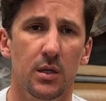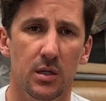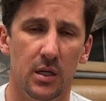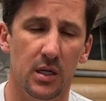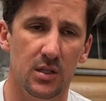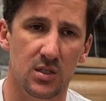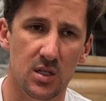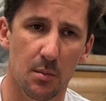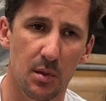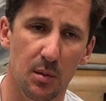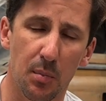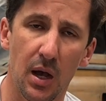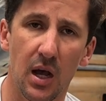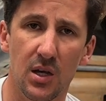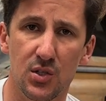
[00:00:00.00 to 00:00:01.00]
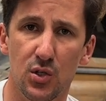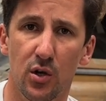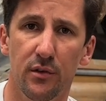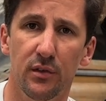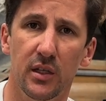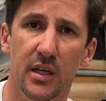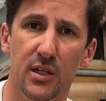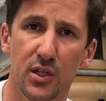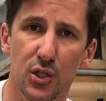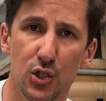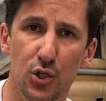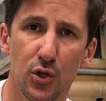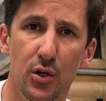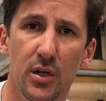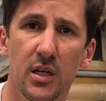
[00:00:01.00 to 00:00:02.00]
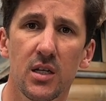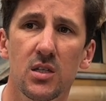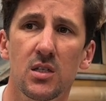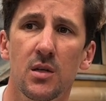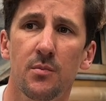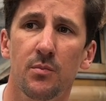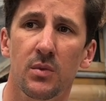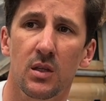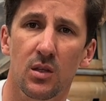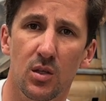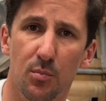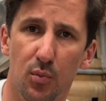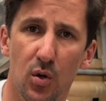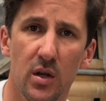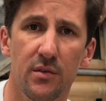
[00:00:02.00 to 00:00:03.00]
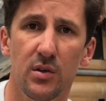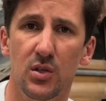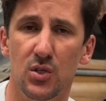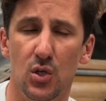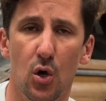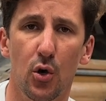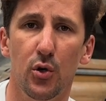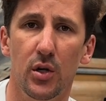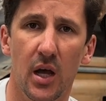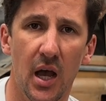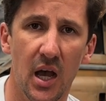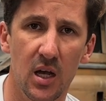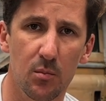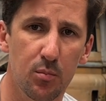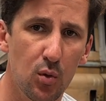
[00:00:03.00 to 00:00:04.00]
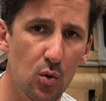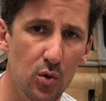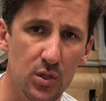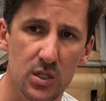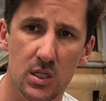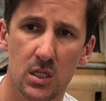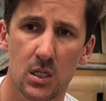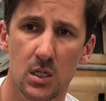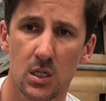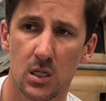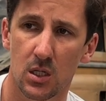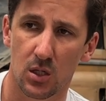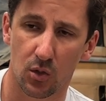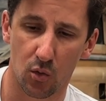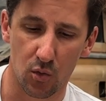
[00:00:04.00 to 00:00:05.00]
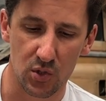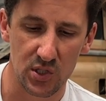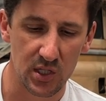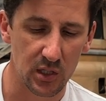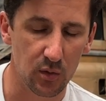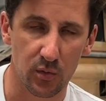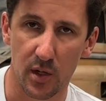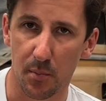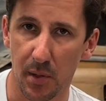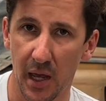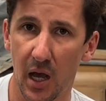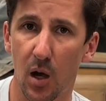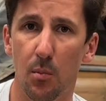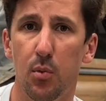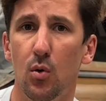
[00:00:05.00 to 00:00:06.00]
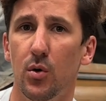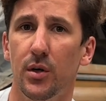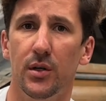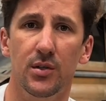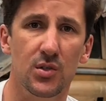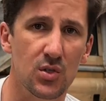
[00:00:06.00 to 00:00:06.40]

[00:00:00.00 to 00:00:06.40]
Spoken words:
in some of the past overlanding journeys, the previous owner had put auxiliary power points,